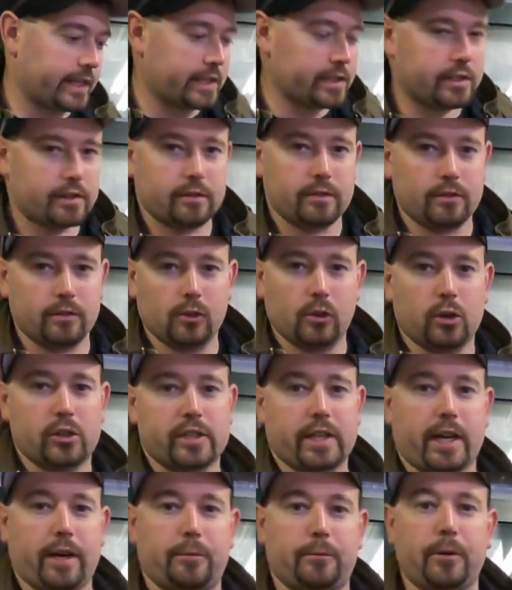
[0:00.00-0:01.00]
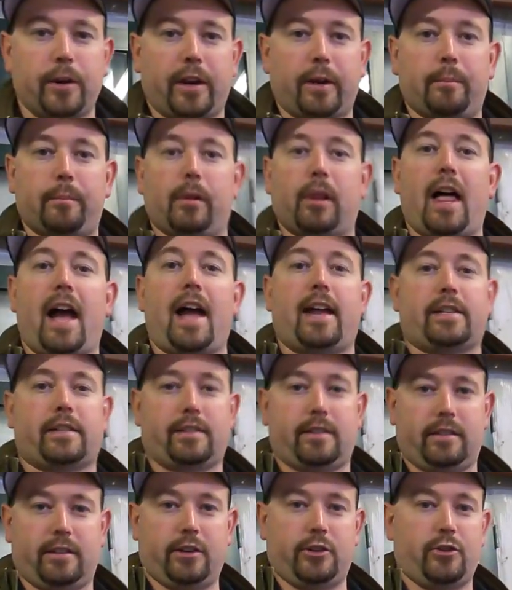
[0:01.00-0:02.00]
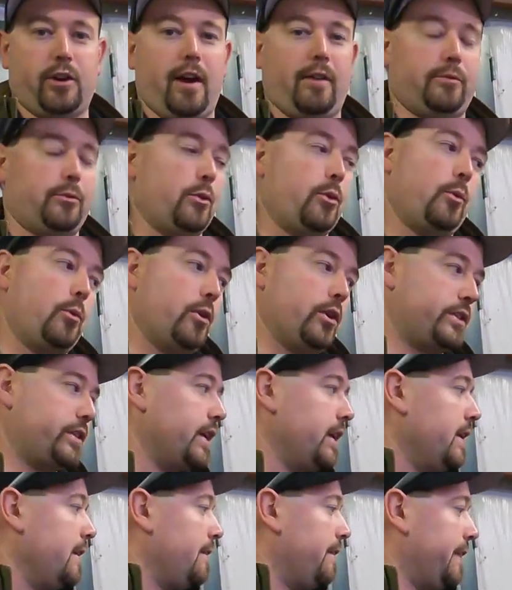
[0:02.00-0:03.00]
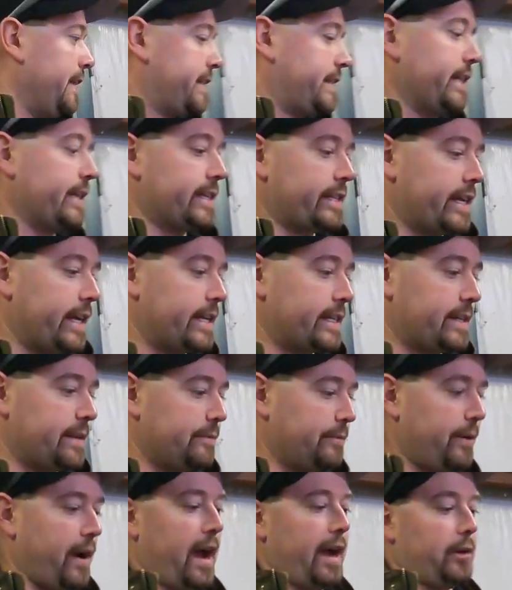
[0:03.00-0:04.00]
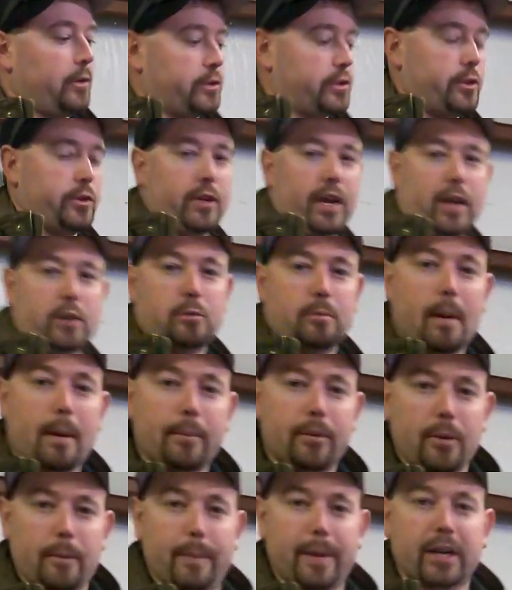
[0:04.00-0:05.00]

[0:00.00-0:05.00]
thing looks like a freaking blast to drive through the woods. This thing's getting some vinyl. So you guys remember the